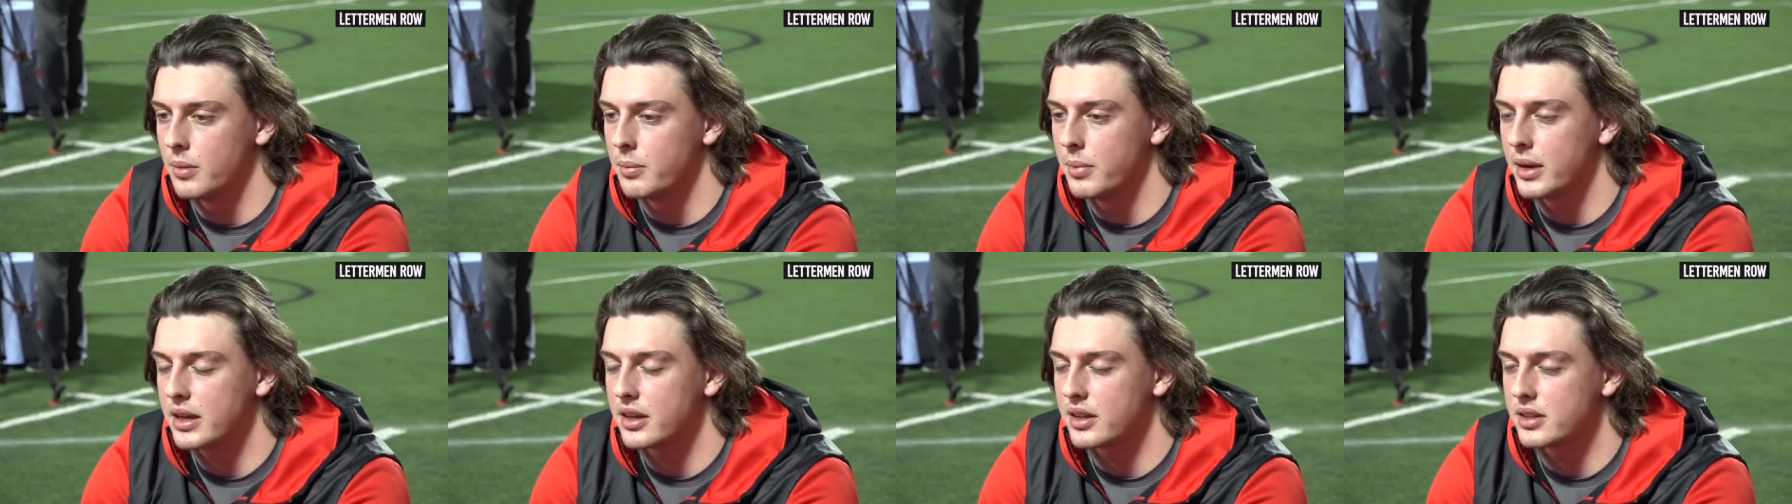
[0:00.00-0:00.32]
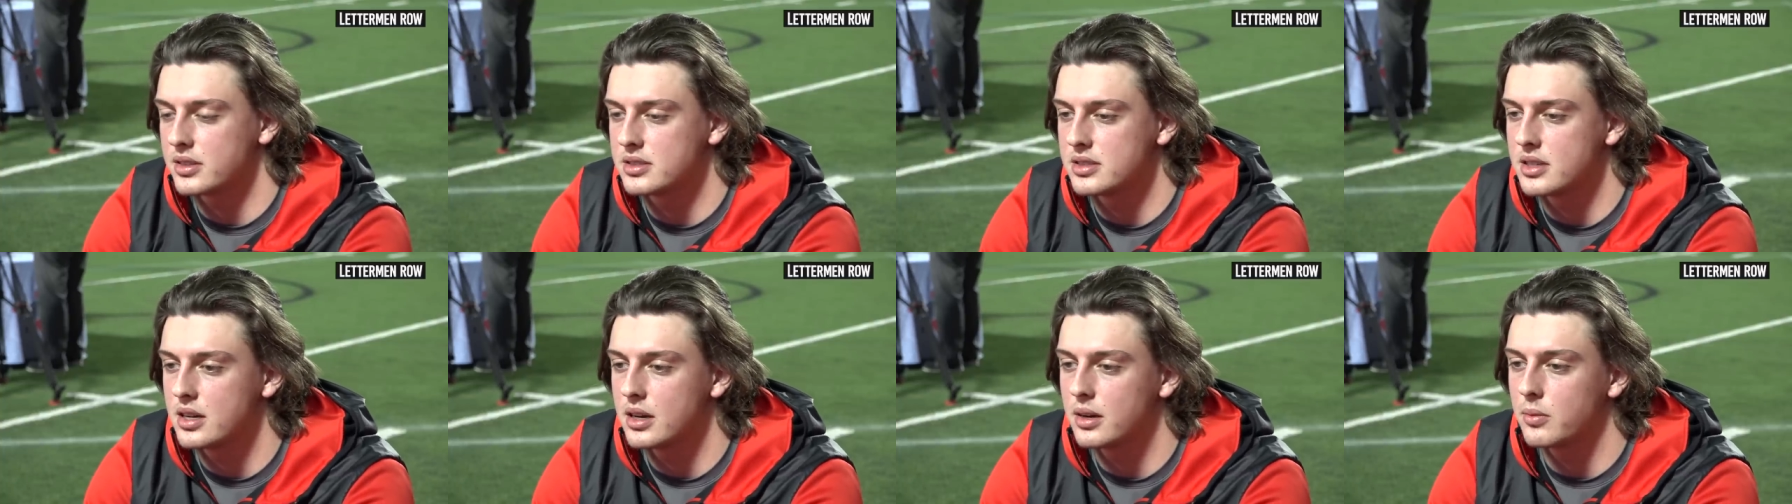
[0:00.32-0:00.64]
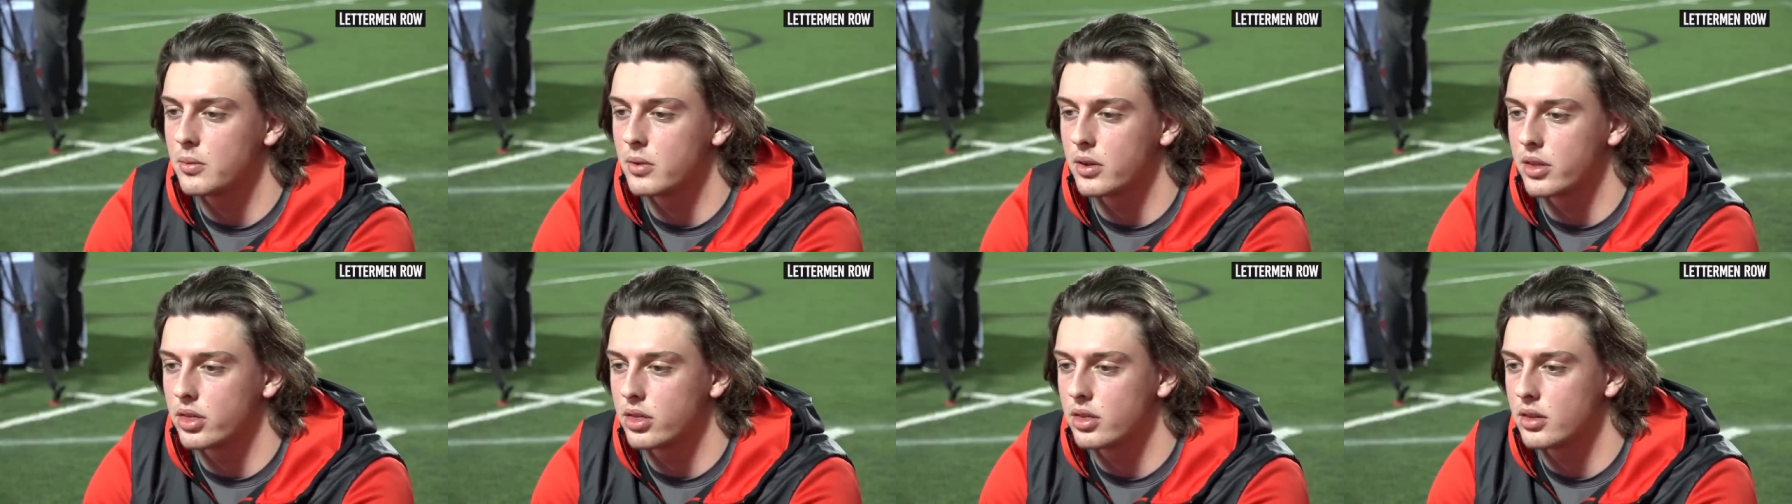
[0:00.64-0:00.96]
the biggest
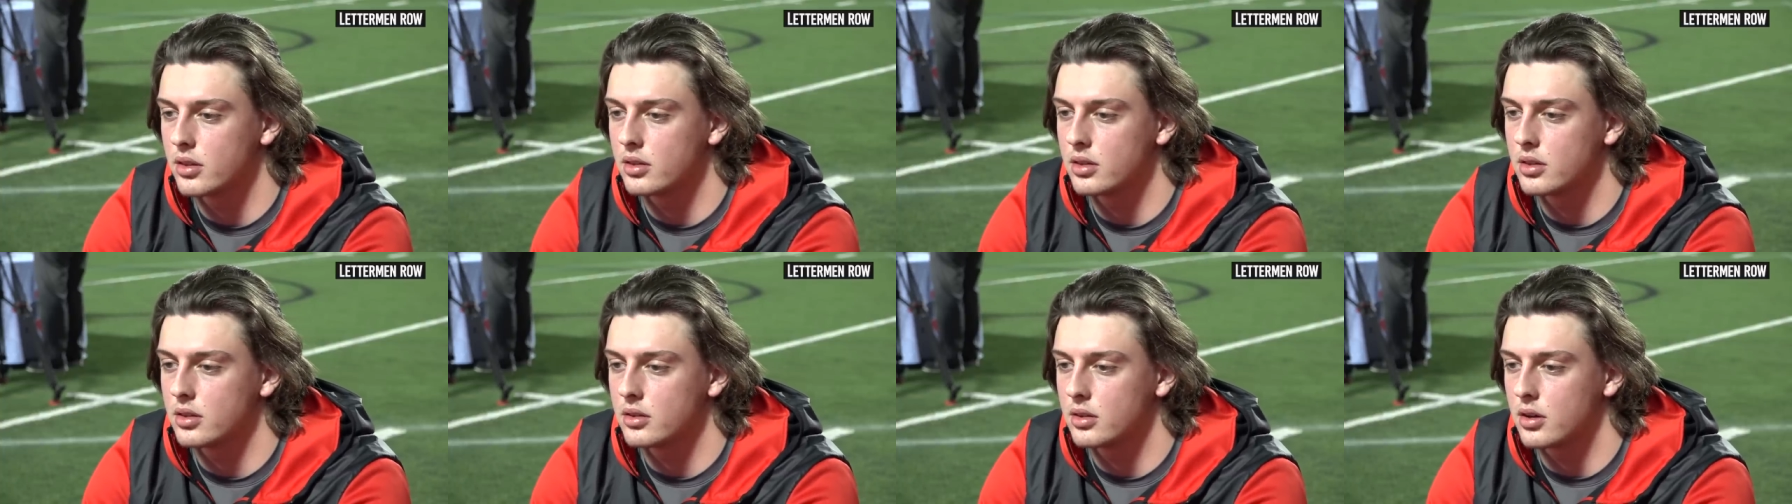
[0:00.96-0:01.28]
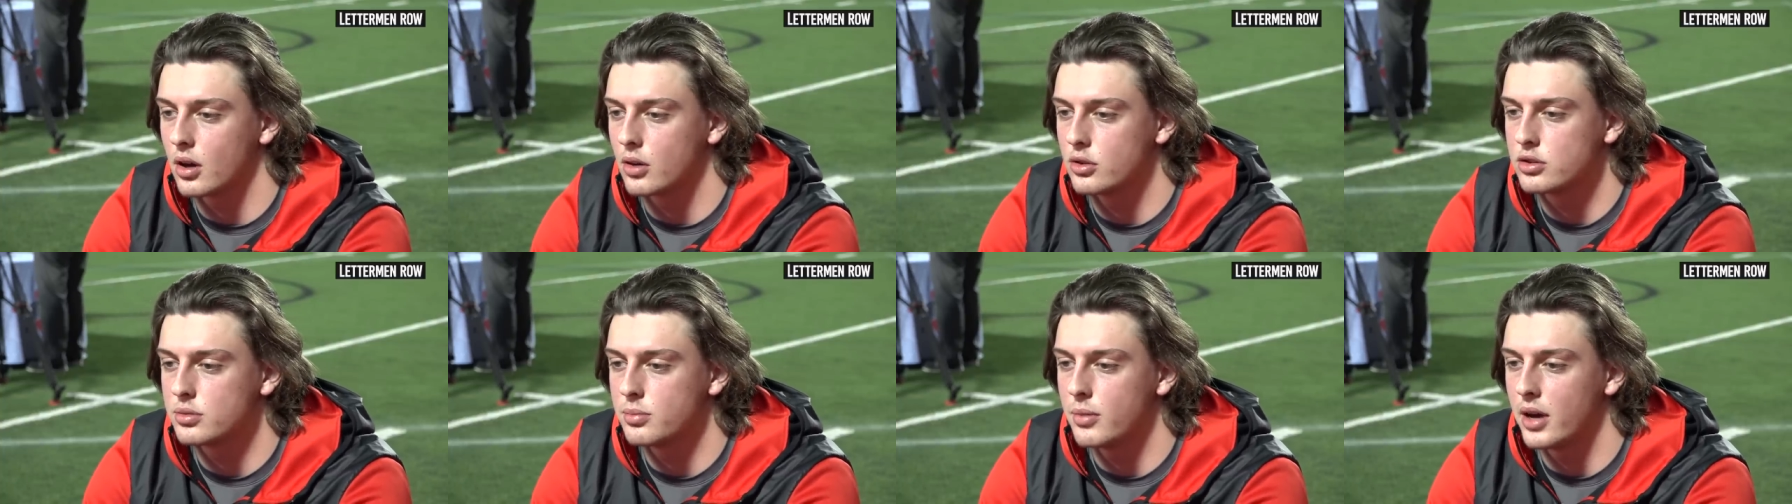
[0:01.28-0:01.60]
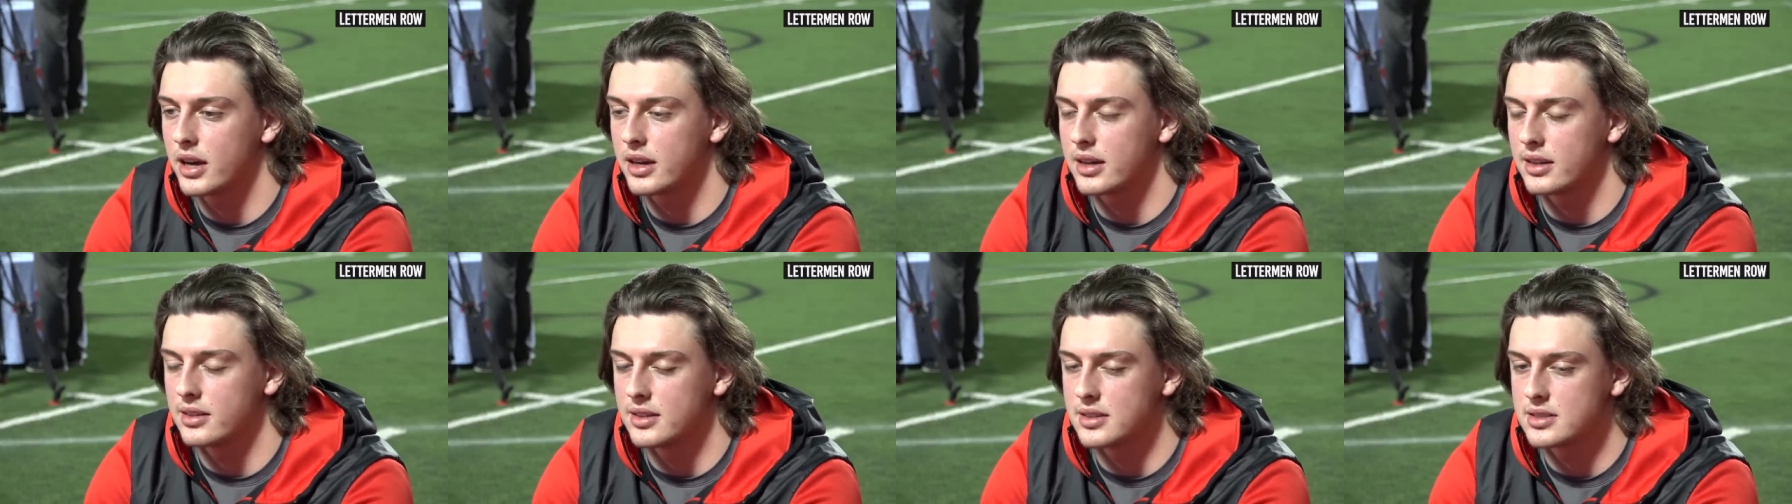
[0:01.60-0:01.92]
thing with Coach
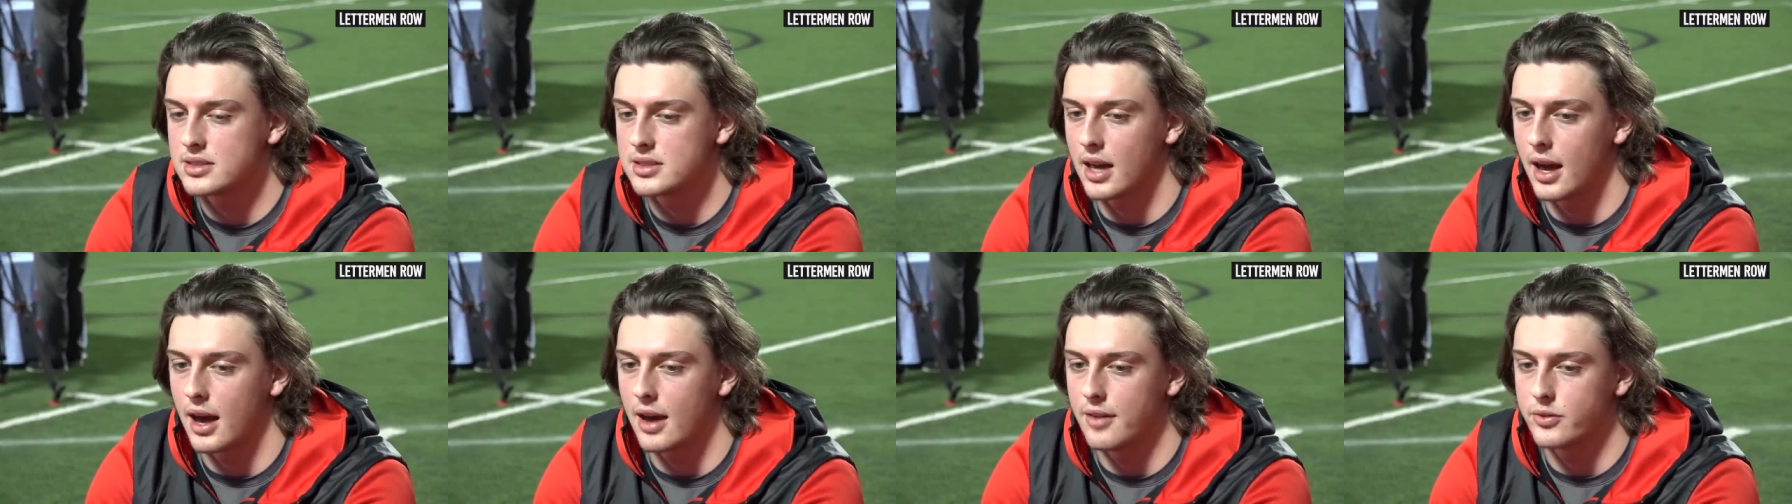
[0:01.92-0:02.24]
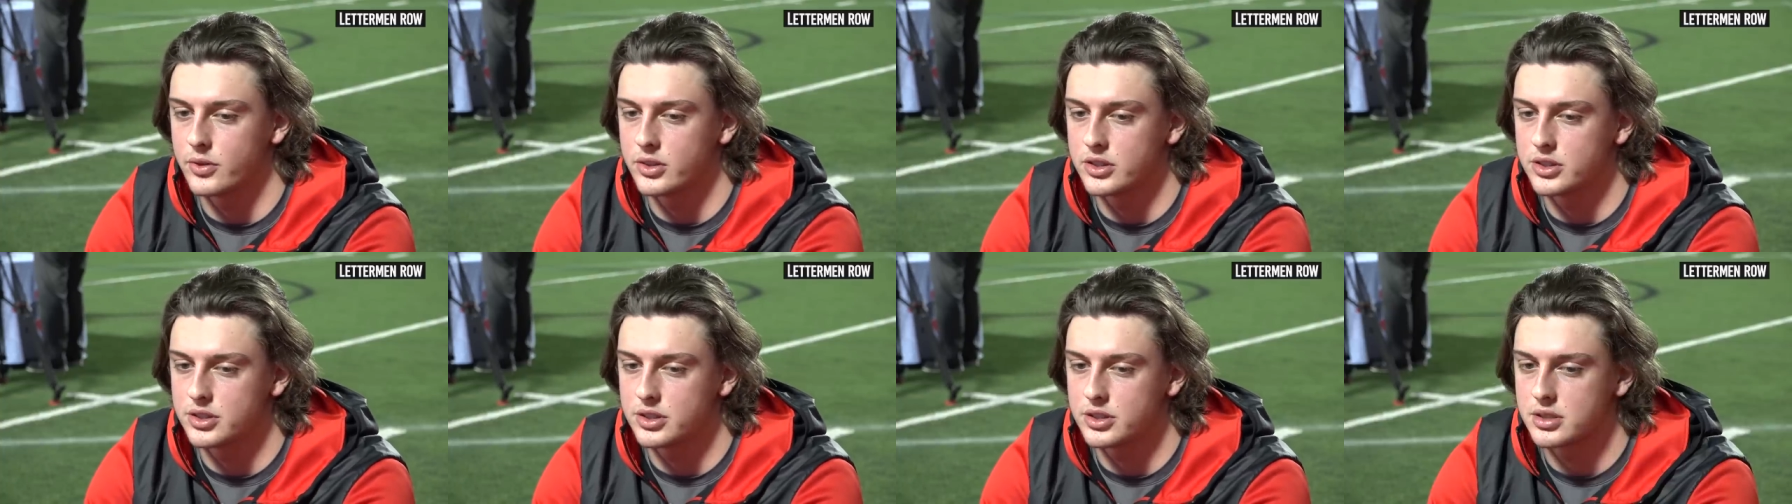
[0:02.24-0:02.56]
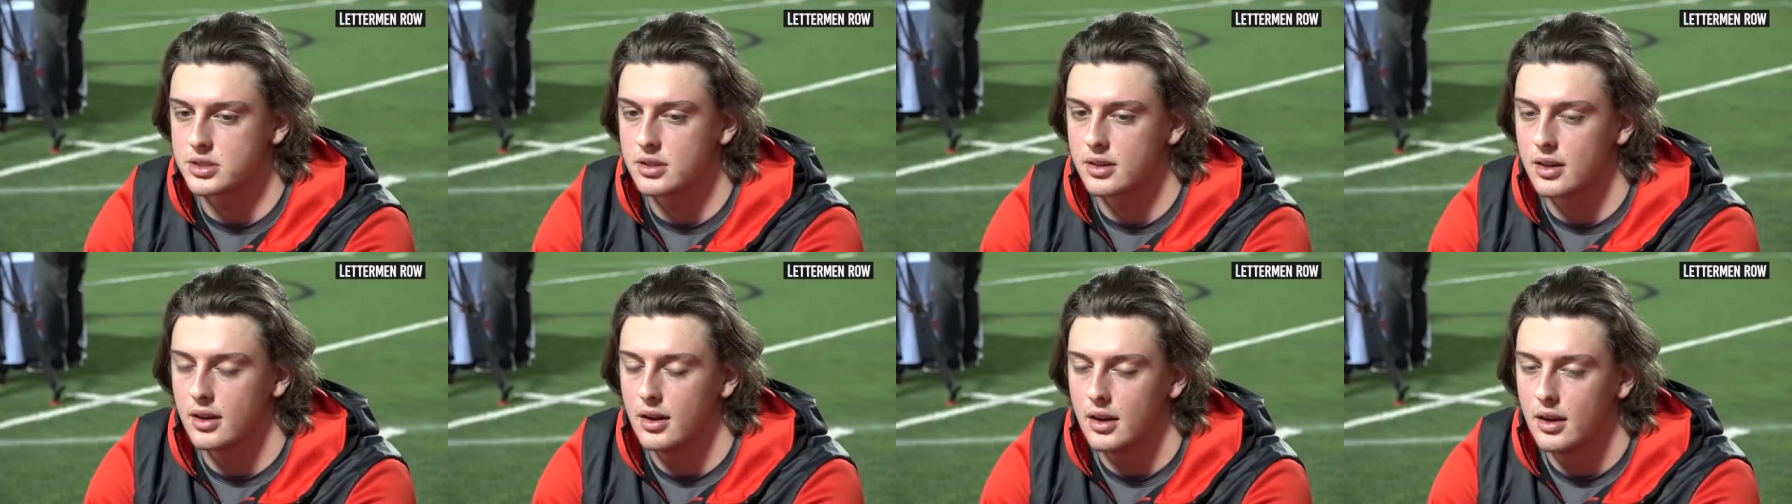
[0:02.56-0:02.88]
Mick and the staff is
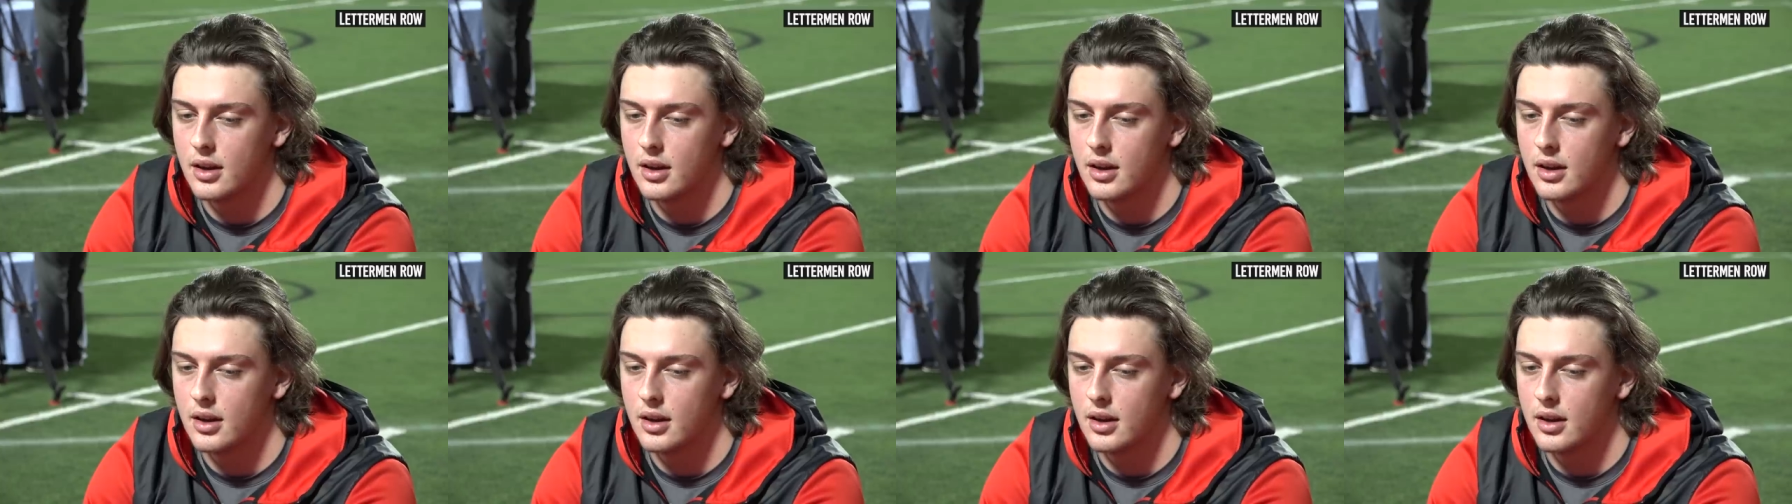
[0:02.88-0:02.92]
just